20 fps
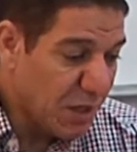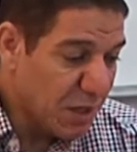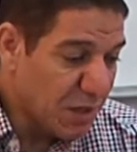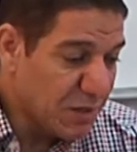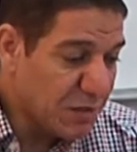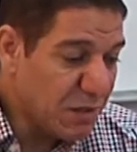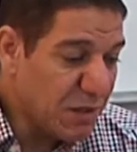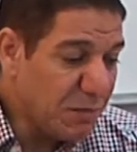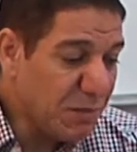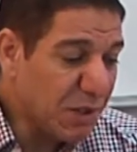
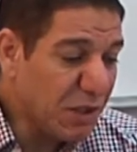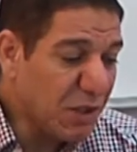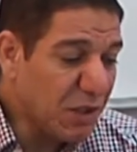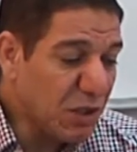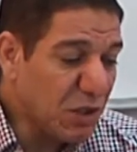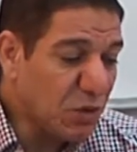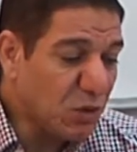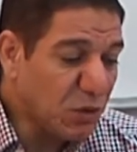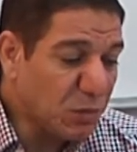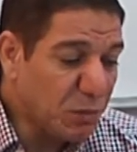
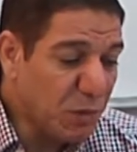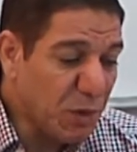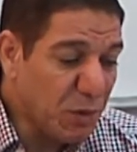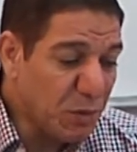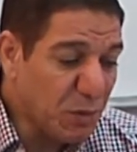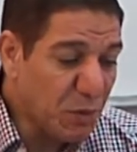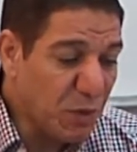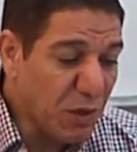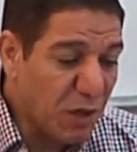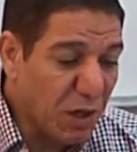Seemingly good
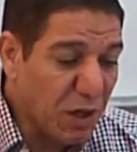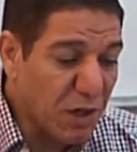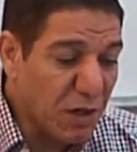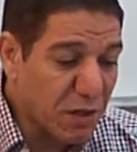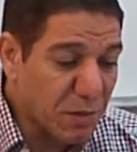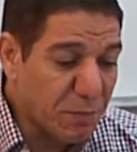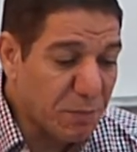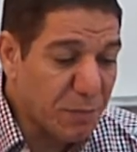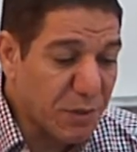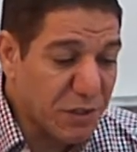people are
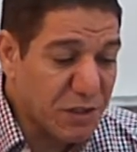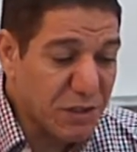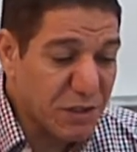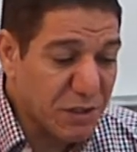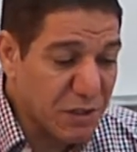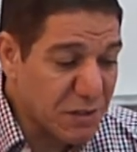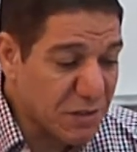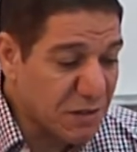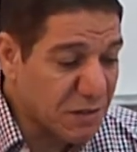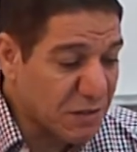
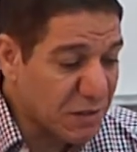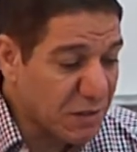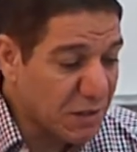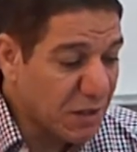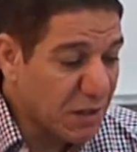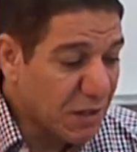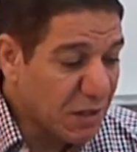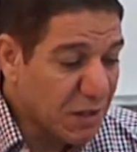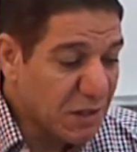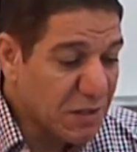prejudiced
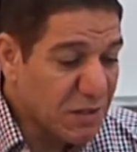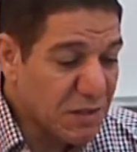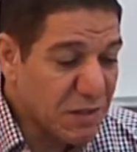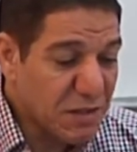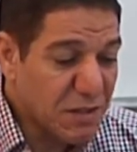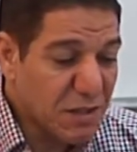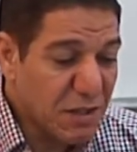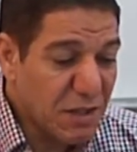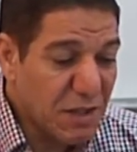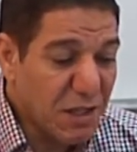
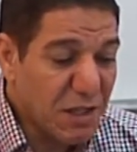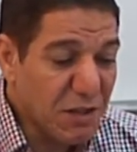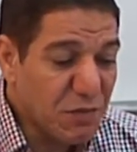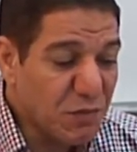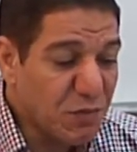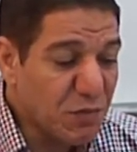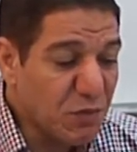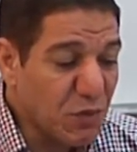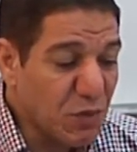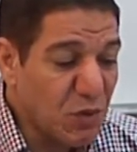
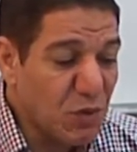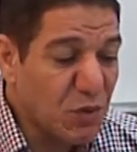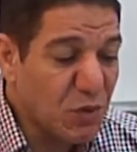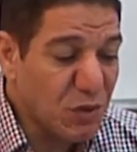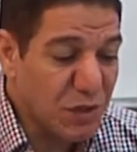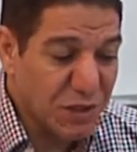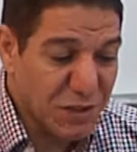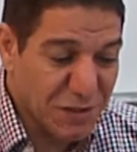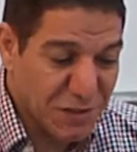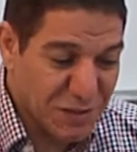slave
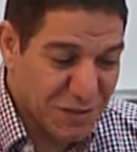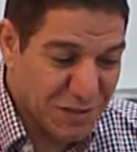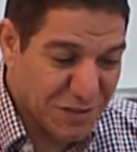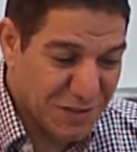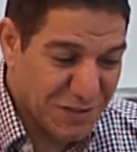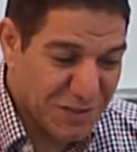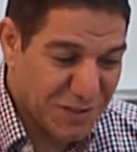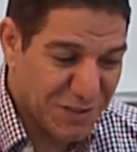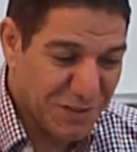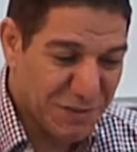
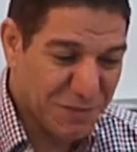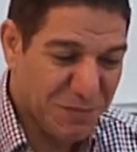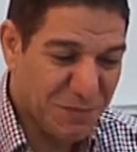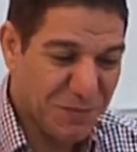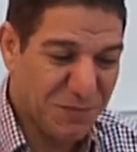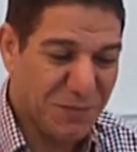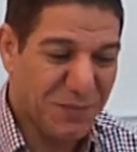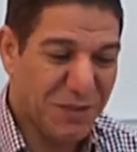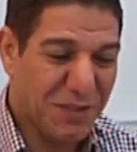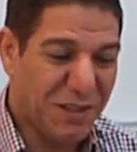owners.
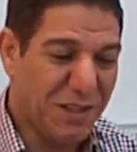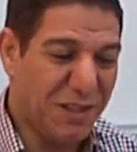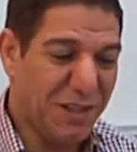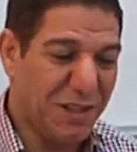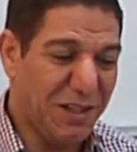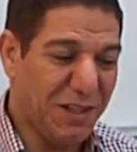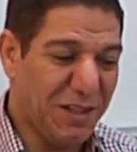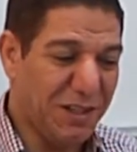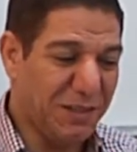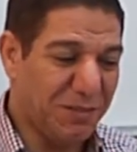
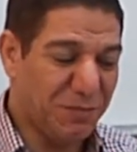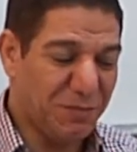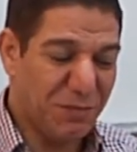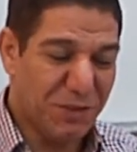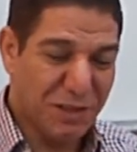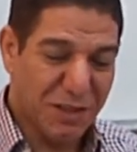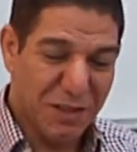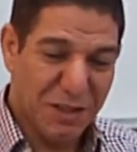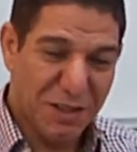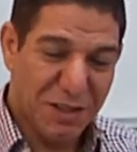Yeah.
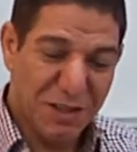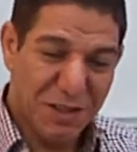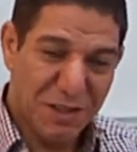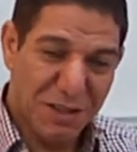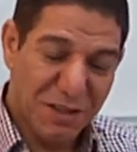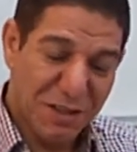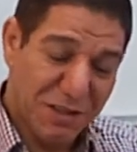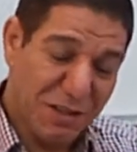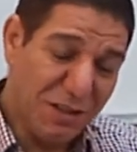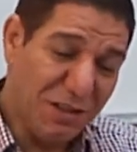
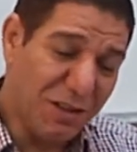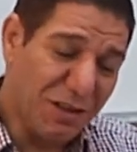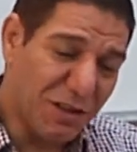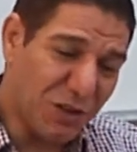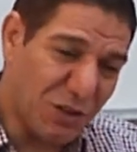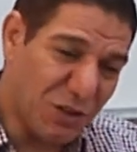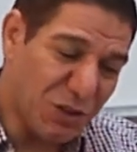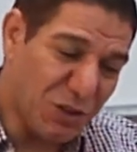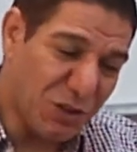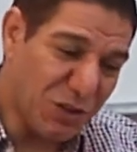They are
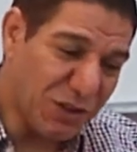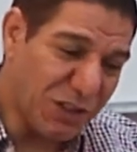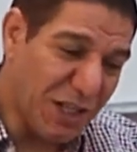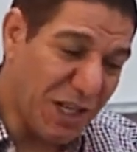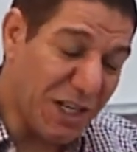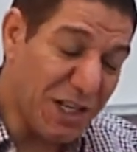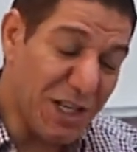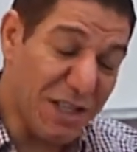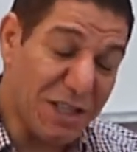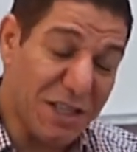good,
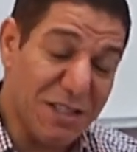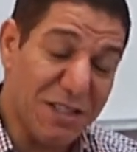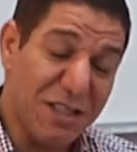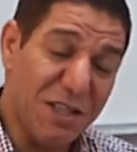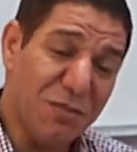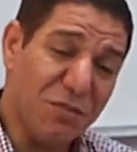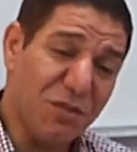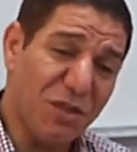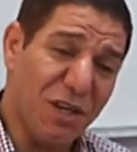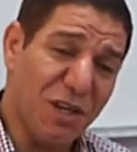and at the
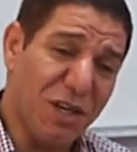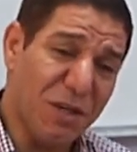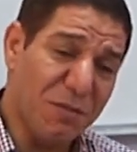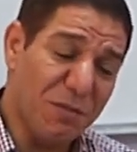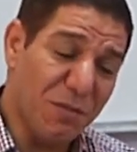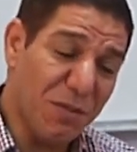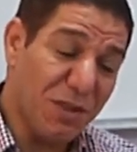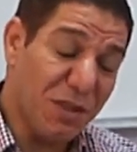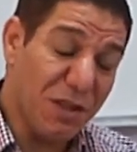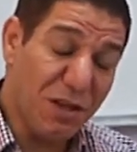same
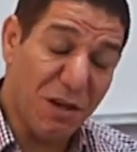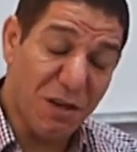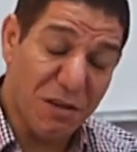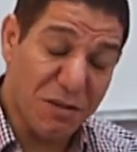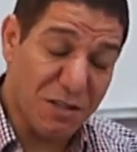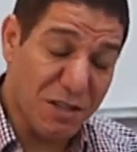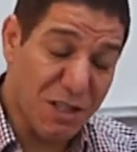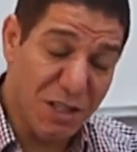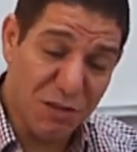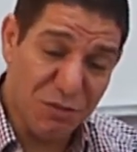time, they are
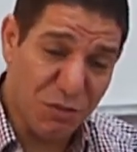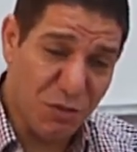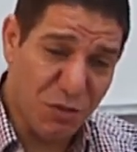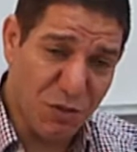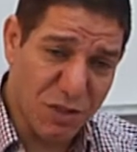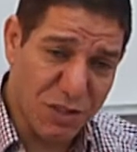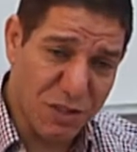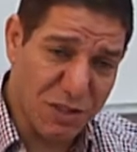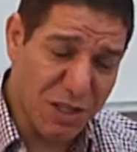slave owners.